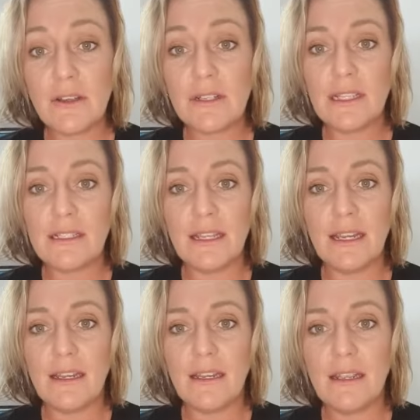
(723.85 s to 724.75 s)

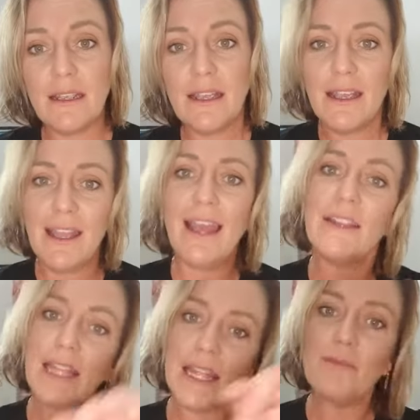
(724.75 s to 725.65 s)
toxicity, and
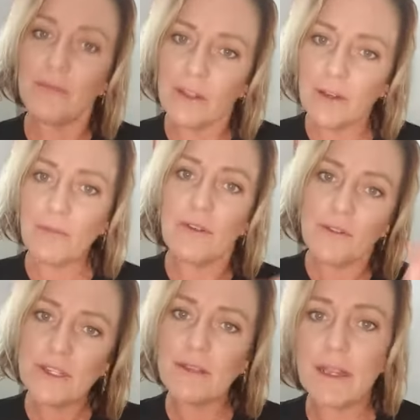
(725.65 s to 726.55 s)
then, you know, move
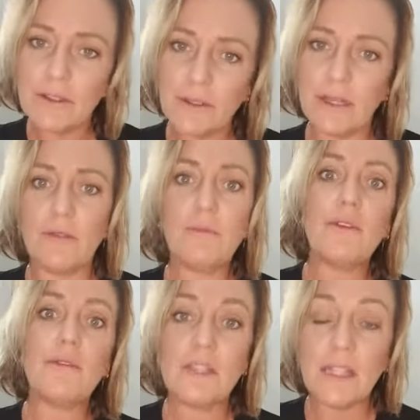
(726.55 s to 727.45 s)
to the mental health,
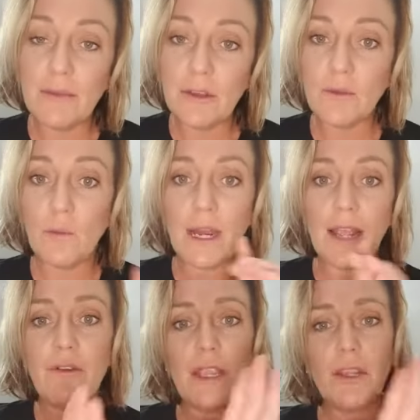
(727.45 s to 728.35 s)
move to the emotional,
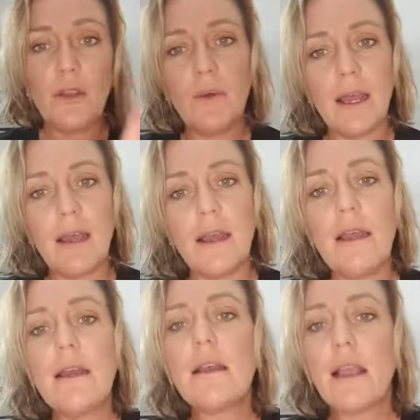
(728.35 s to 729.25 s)
whatever you are
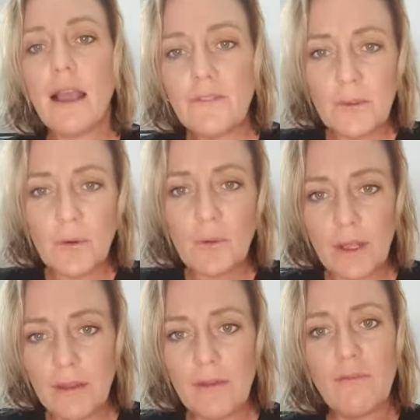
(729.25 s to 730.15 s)
comfortable
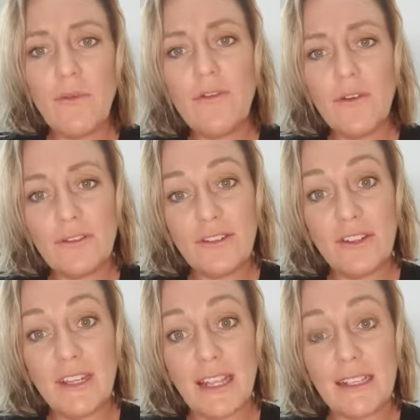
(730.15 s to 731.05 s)
with, move on to
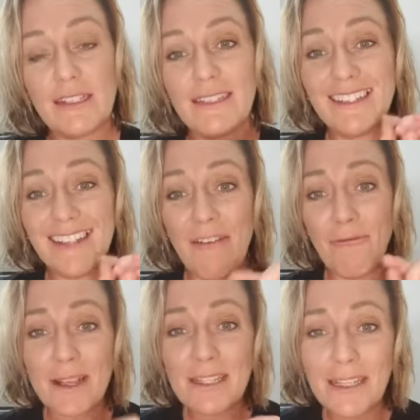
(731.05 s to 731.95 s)
next. Does that
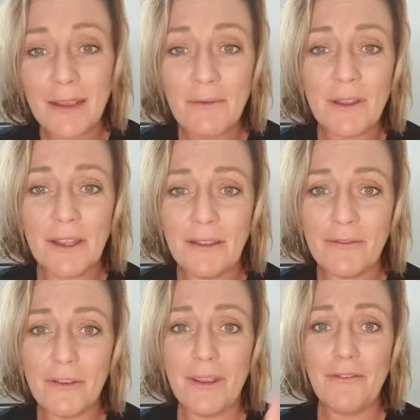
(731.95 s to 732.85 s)
resonate with any of
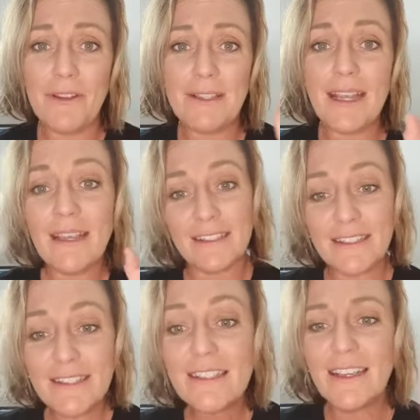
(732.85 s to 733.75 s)
you? If it does,